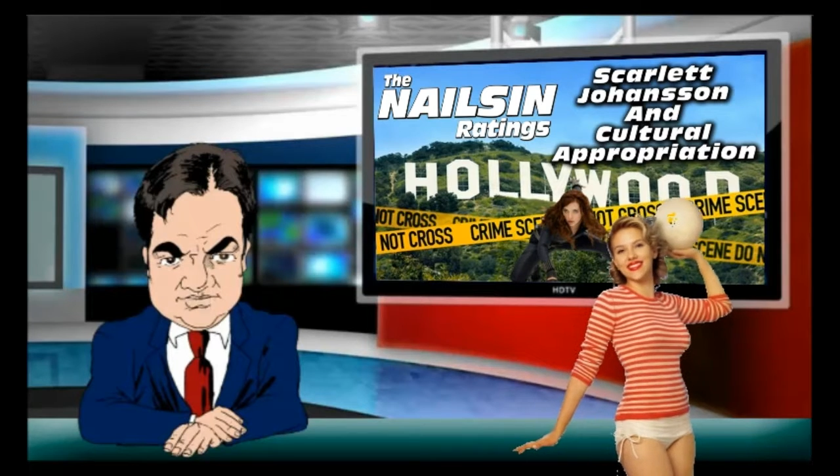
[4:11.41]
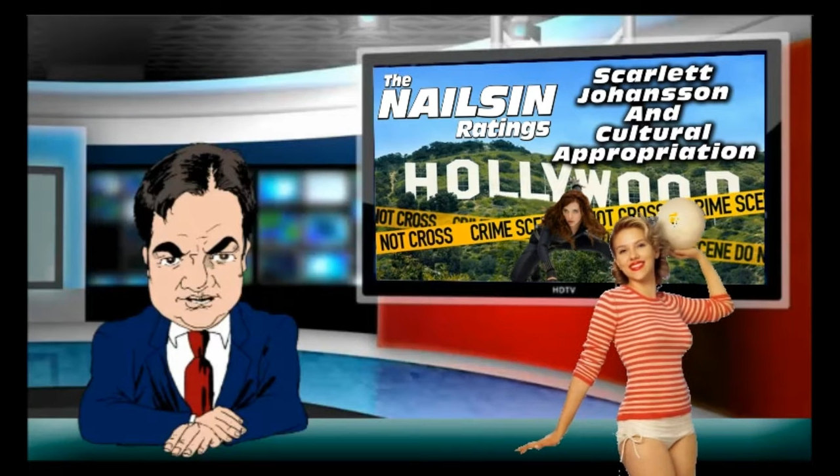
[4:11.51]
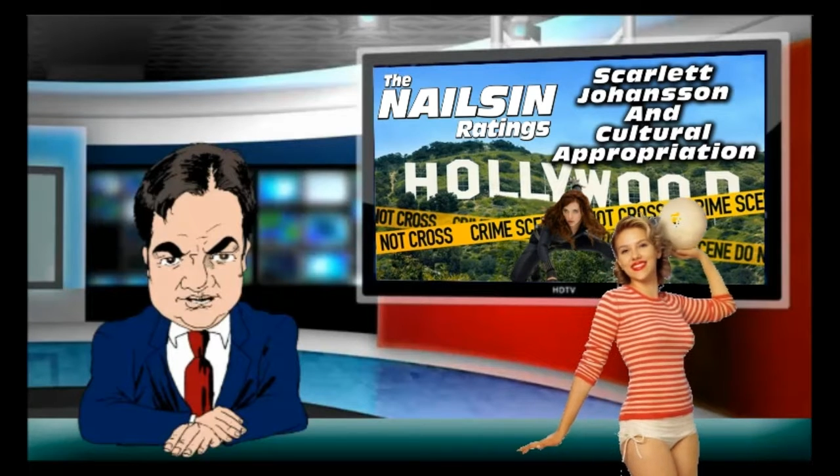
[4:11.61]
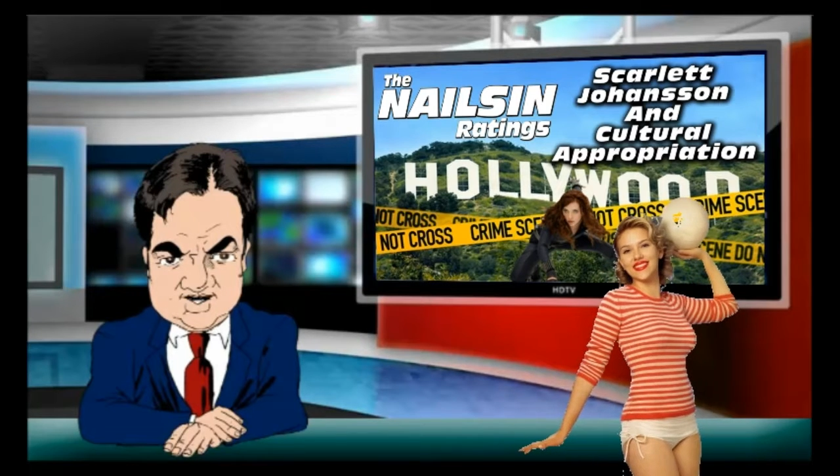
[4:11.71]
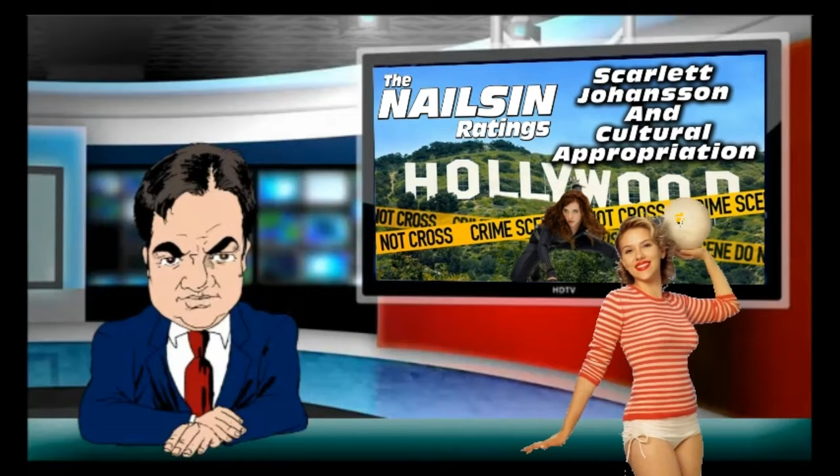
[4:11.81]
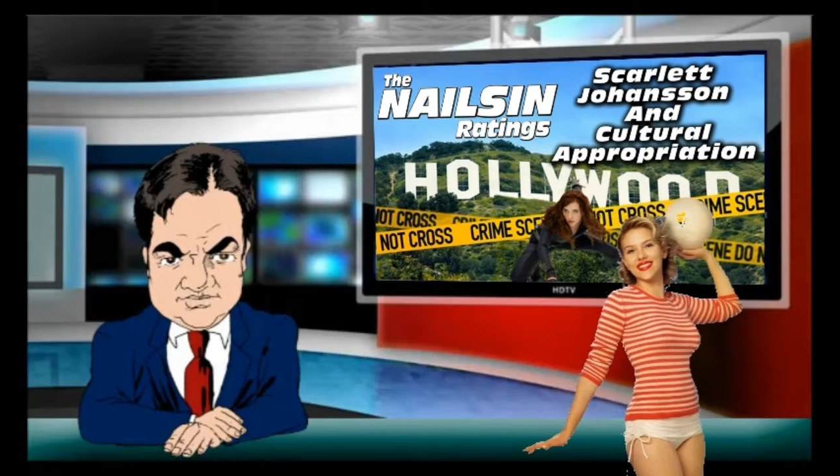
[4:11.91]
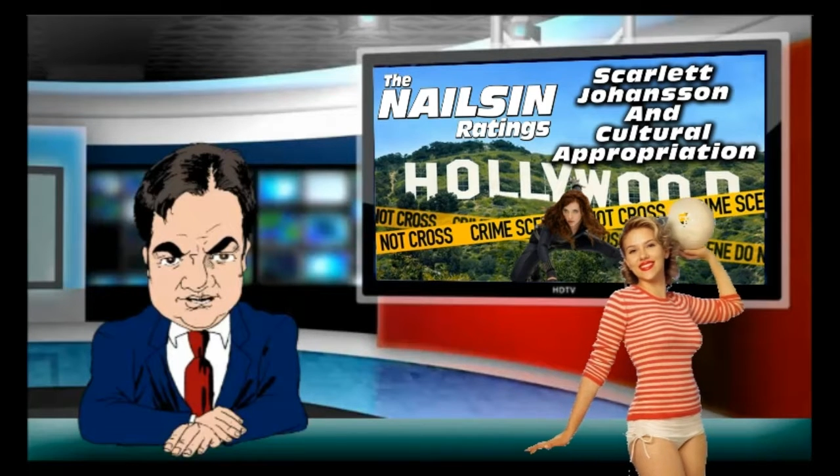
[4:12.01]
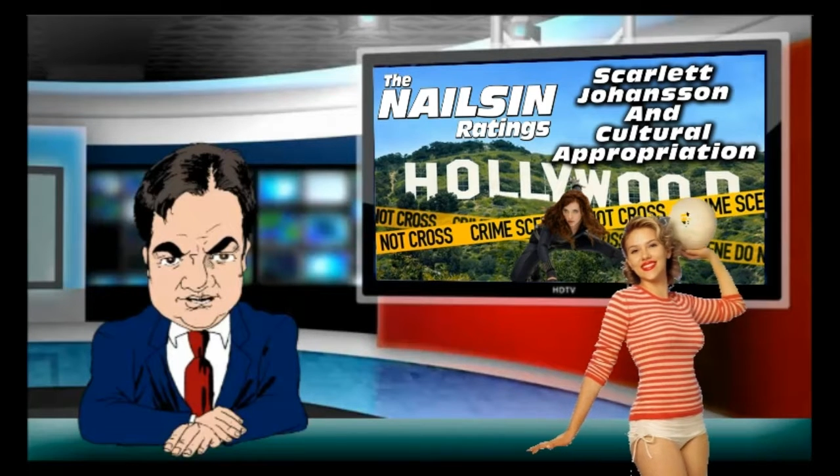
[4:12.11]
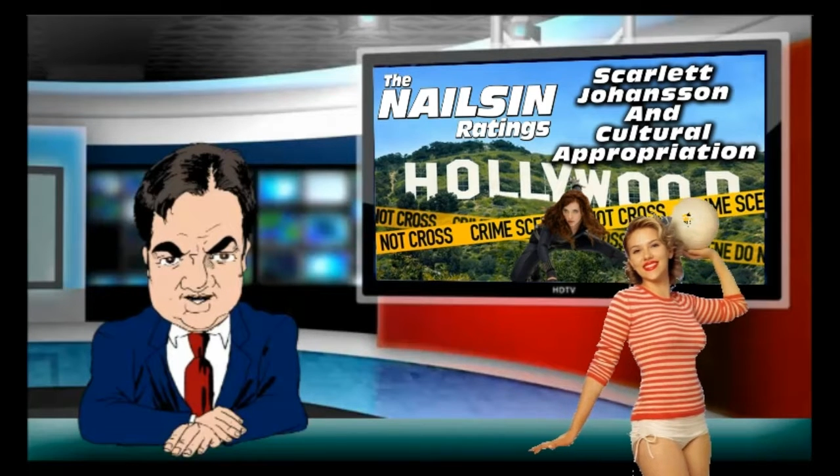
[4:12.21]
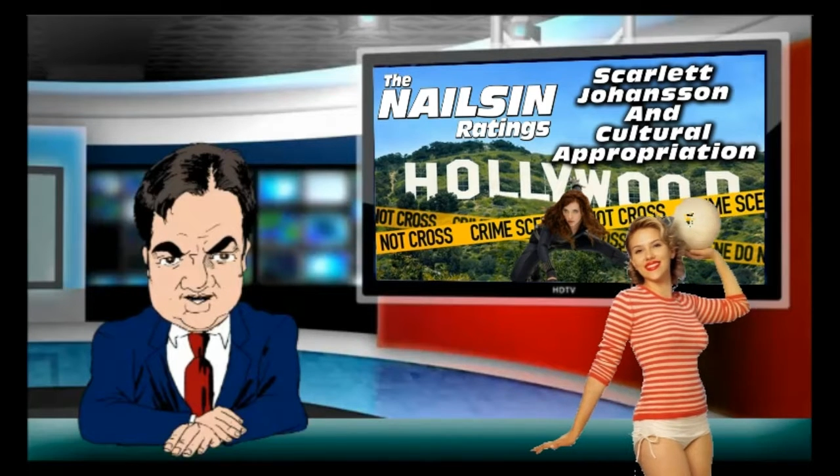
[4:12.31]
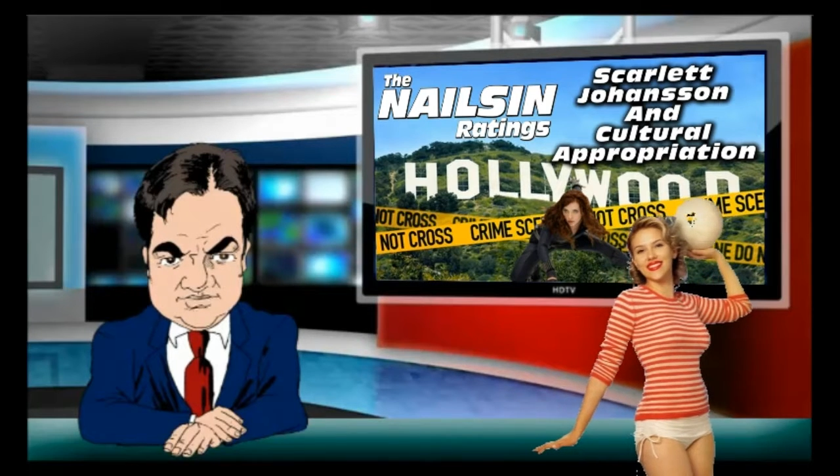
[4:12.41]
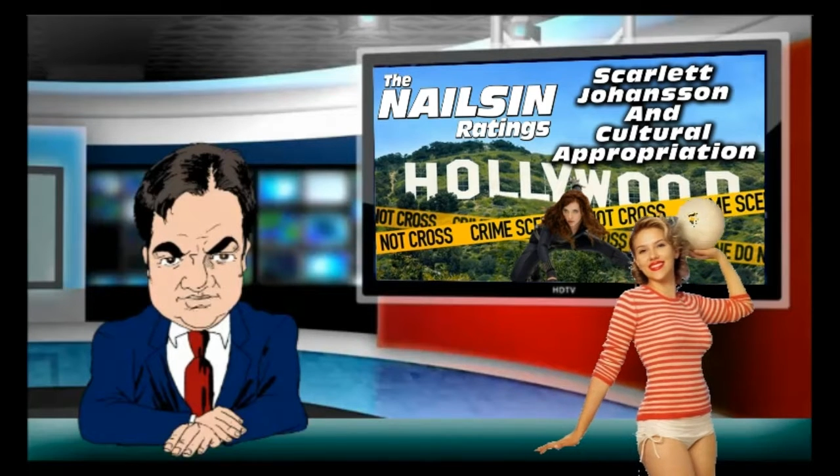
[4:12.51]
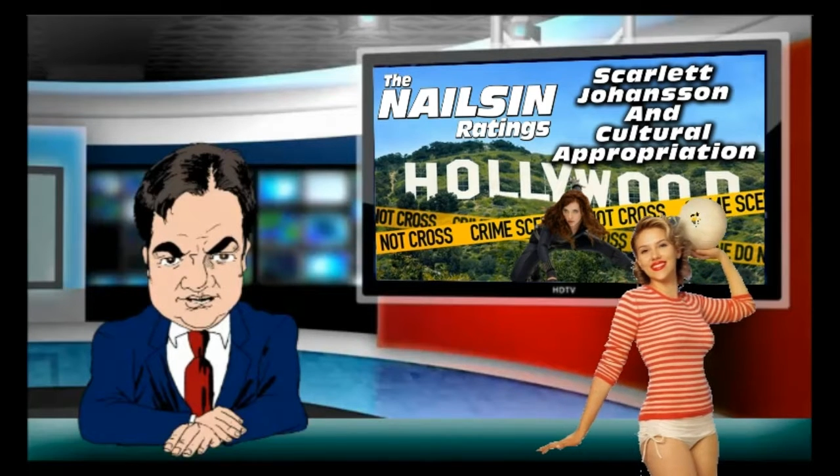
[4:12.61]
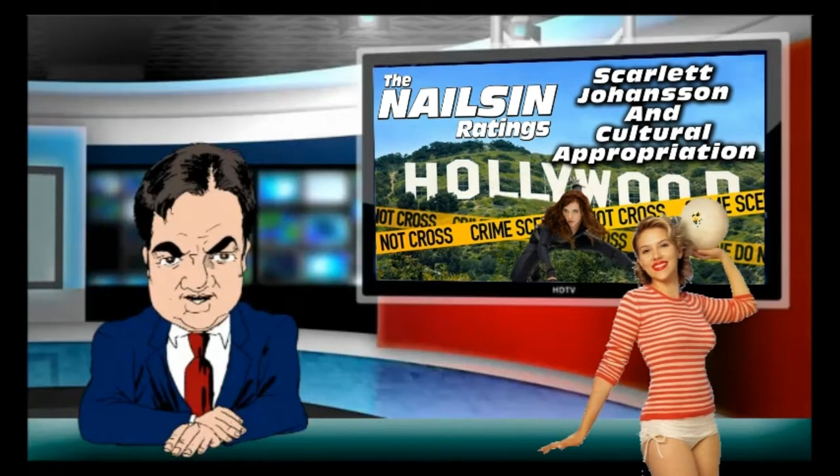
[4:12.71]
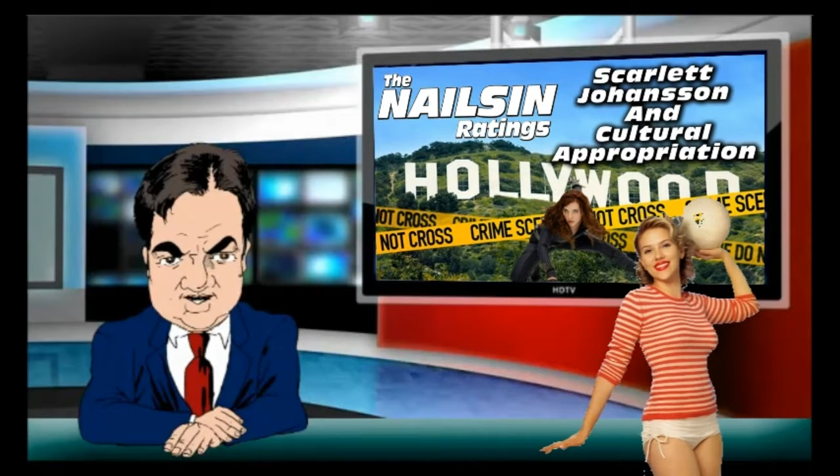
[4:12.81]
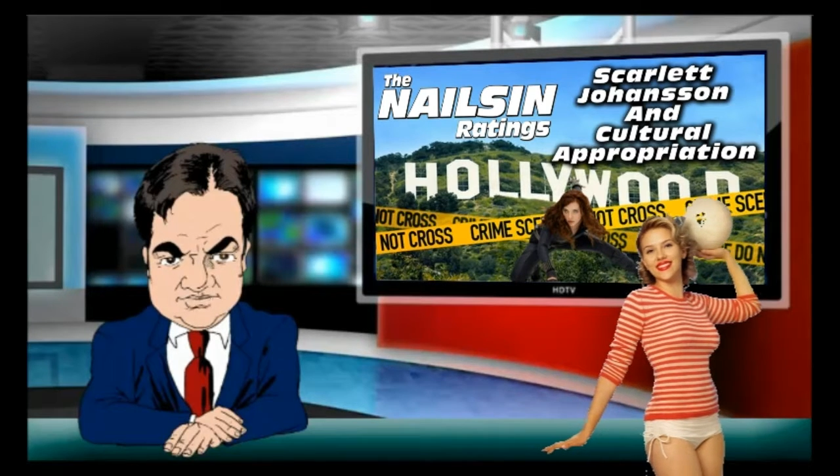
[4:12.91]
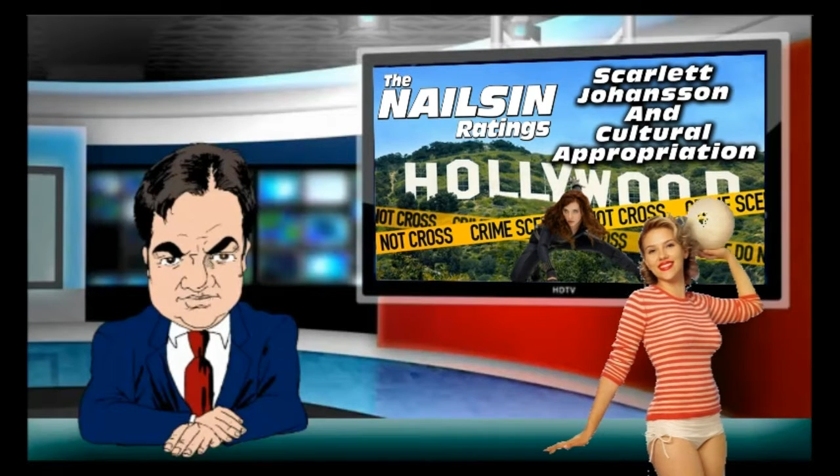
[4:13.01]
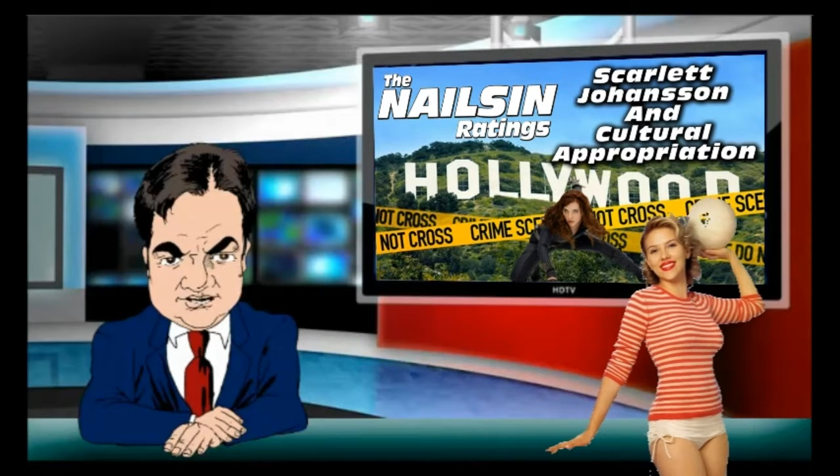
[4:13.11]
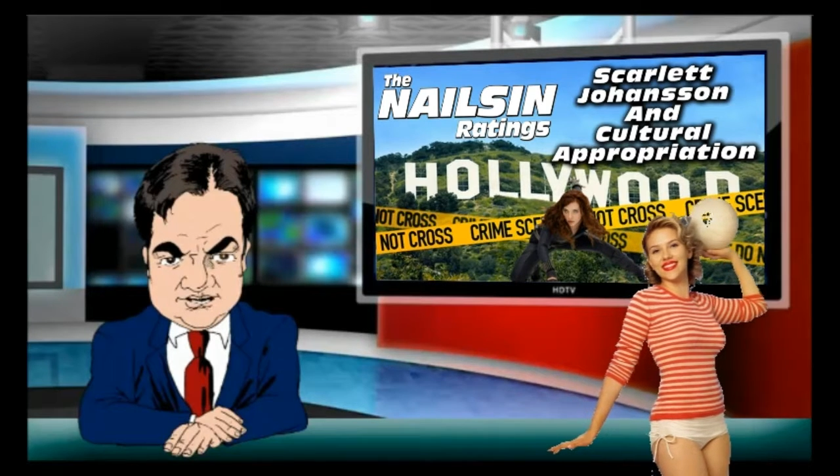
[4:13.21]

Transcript: I don't think we're going to see it.